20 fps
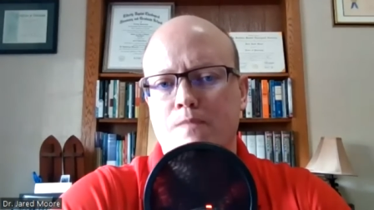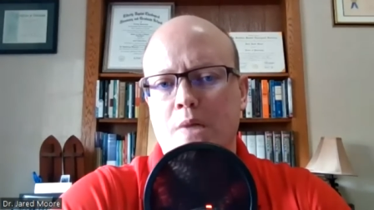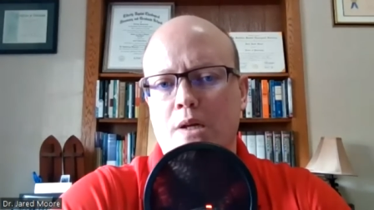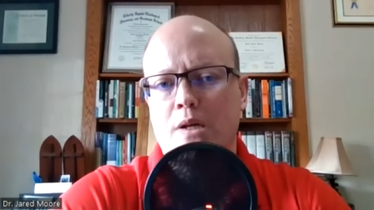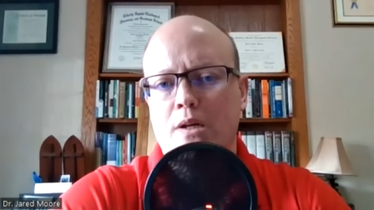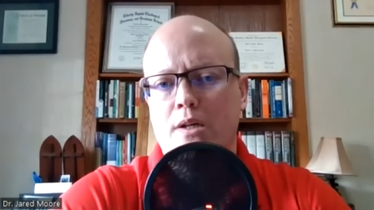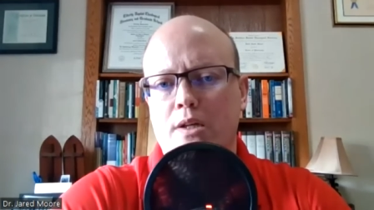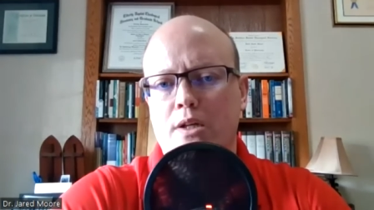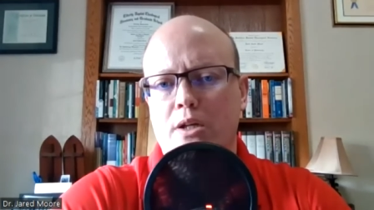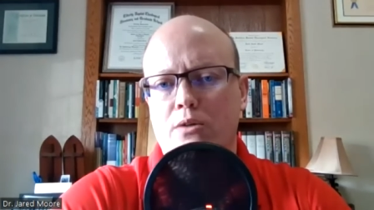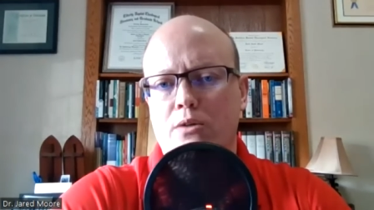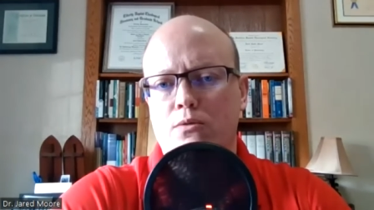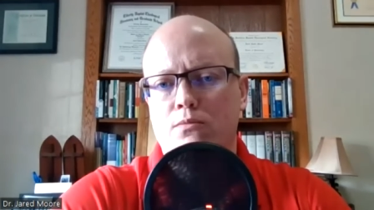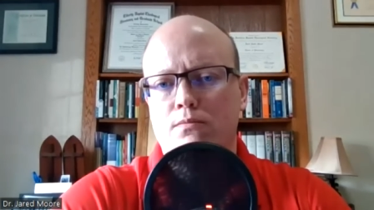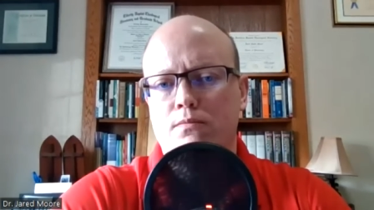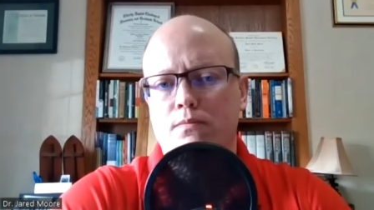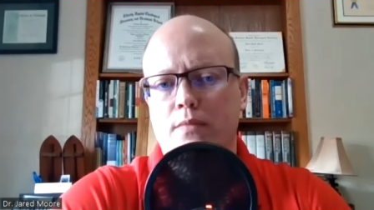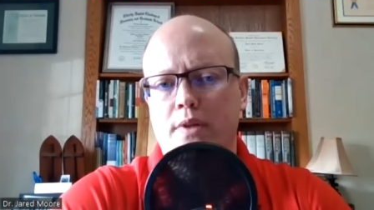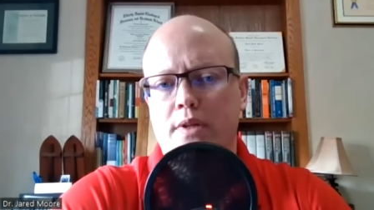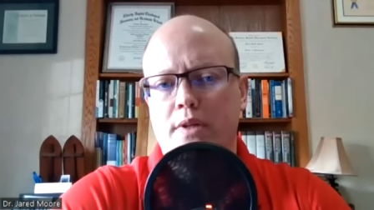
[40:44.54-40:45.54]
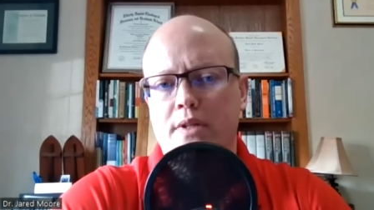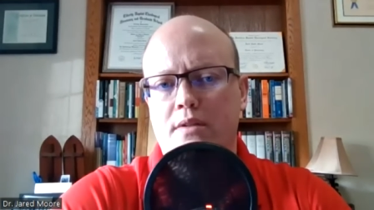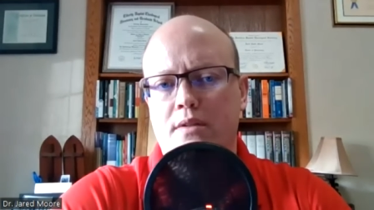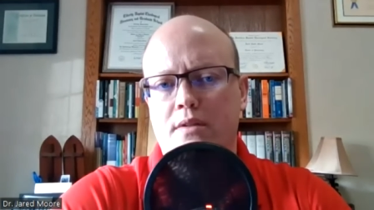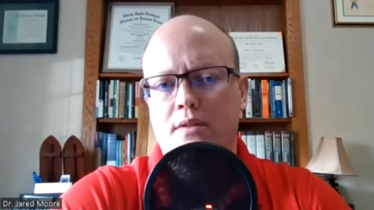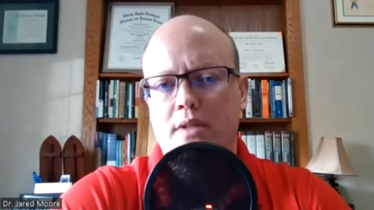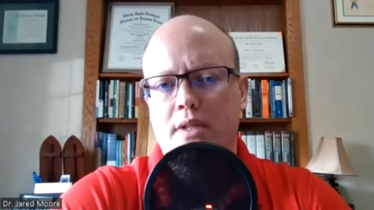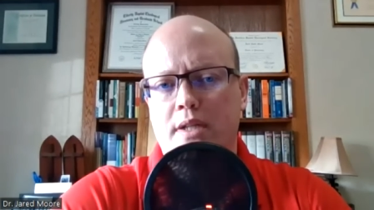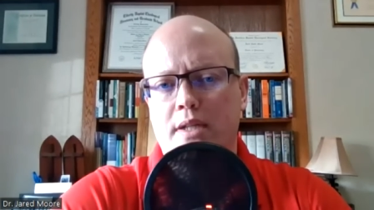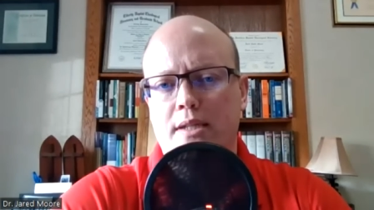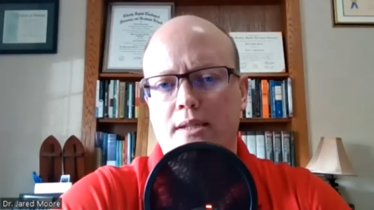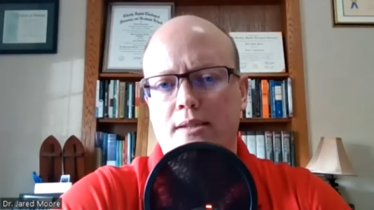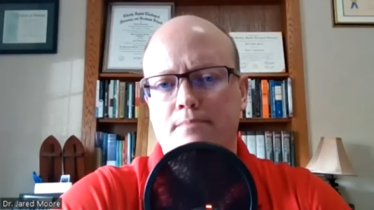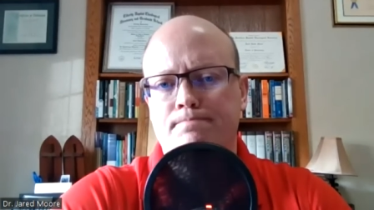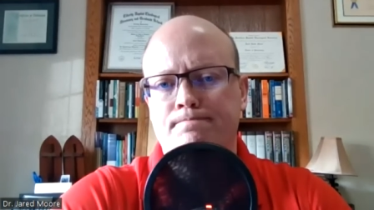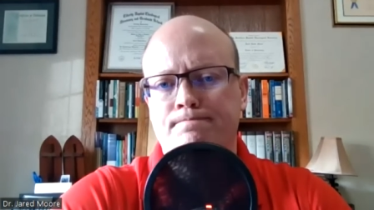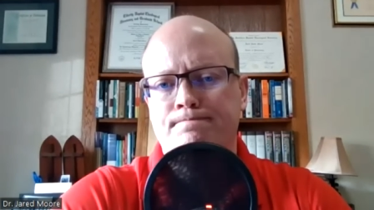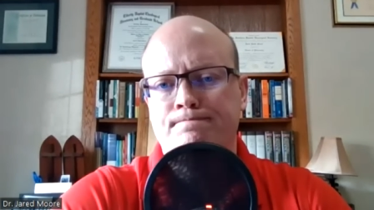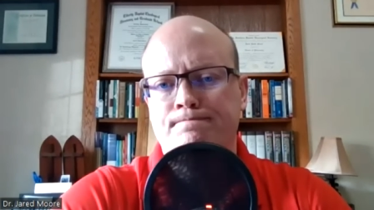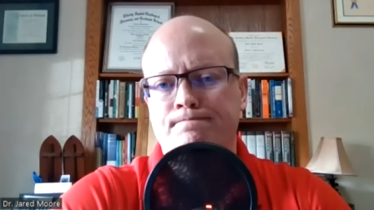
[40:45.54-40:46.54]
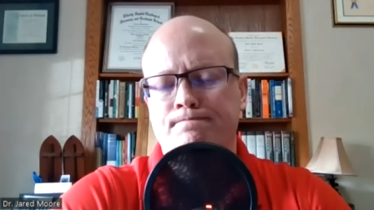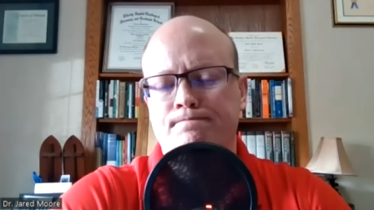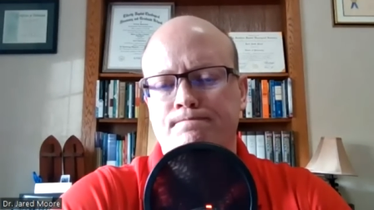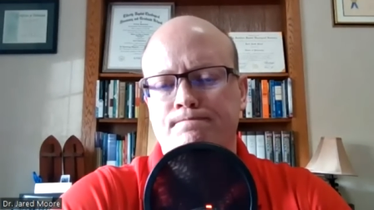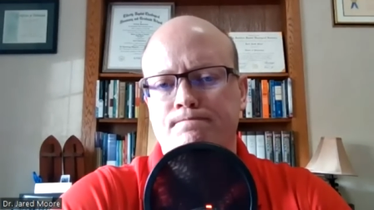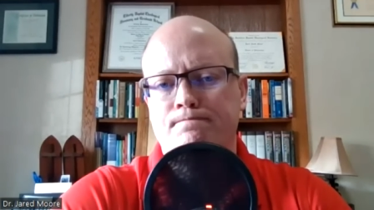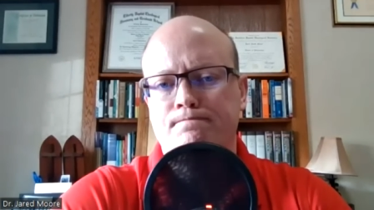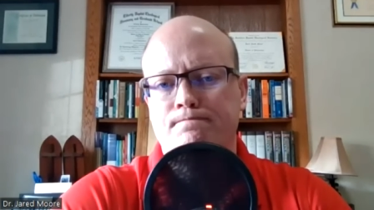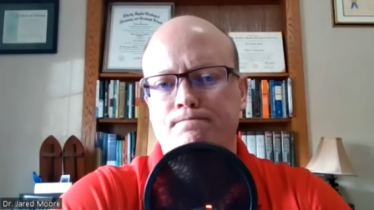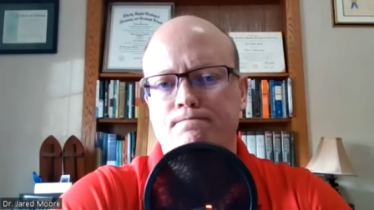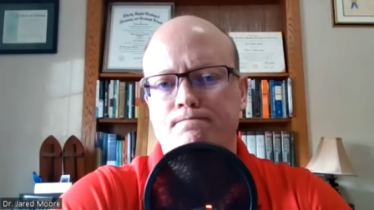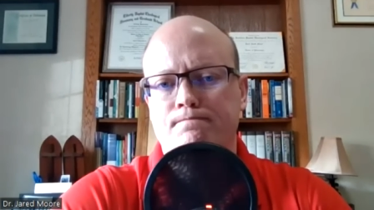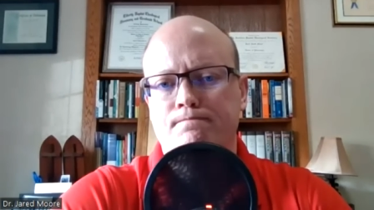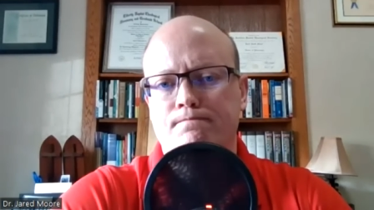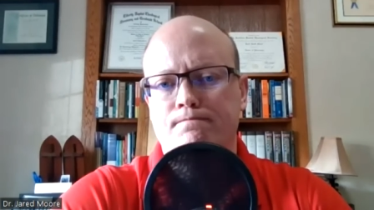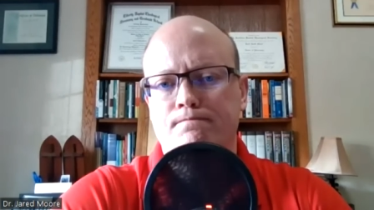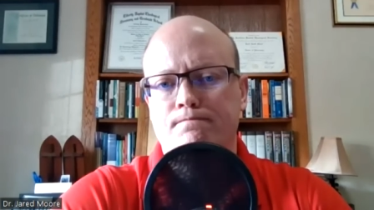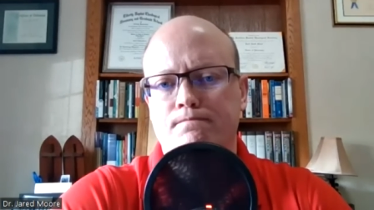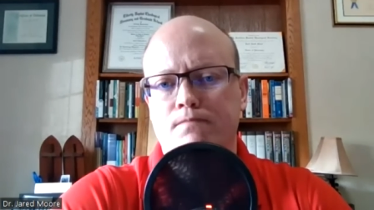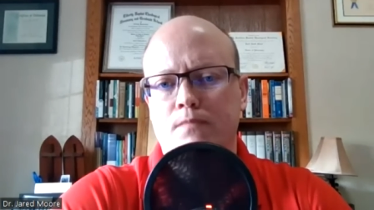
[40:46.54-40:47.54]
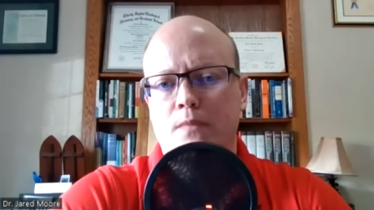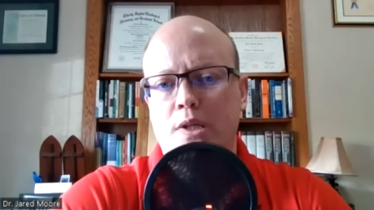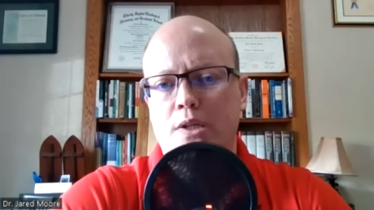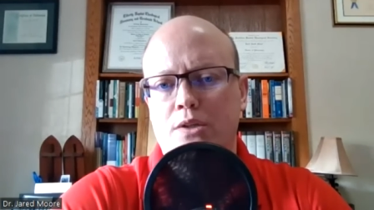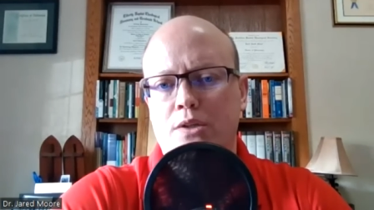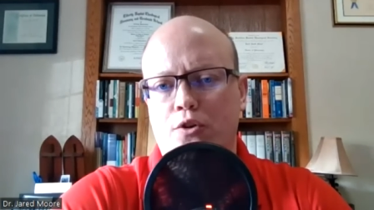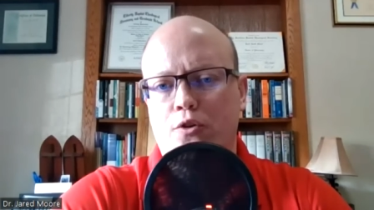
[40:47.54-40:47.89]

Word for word: you know, this uh, this